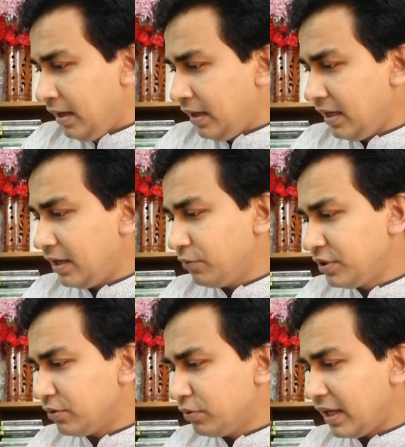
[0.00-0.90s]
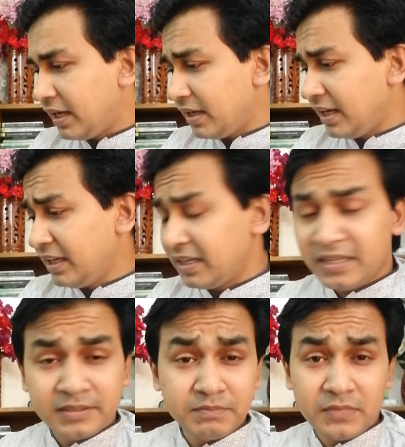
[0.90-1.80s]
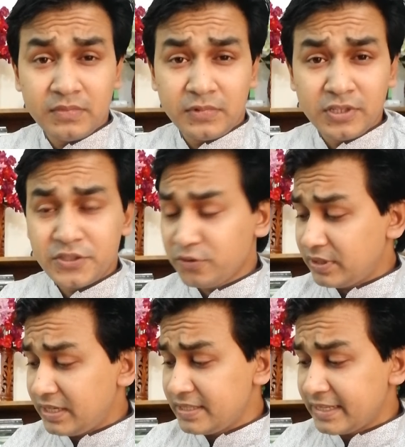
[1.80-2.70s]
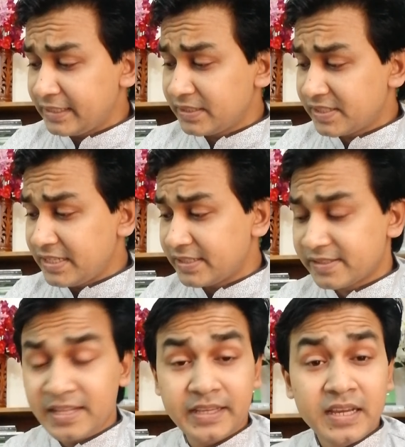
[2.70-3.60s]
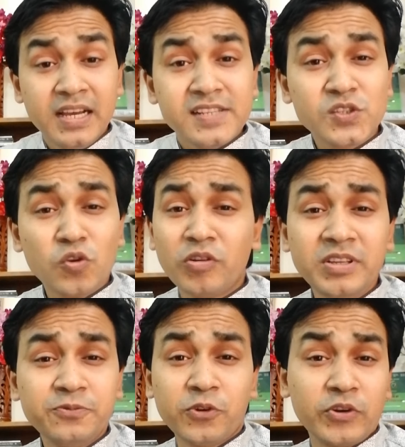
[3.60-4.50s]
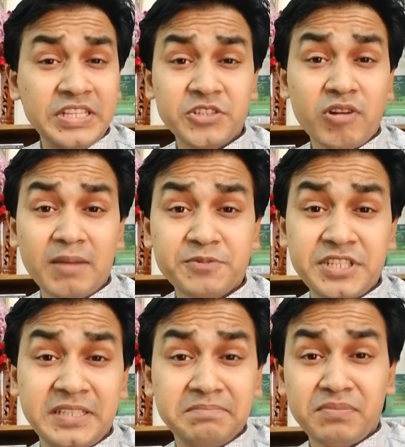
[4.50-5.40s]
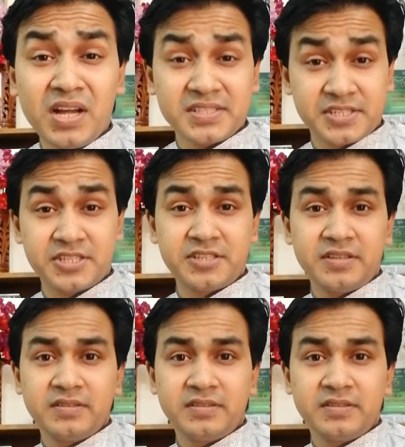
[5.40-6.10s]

I have also, there is another sentence like sorry for interrupting, but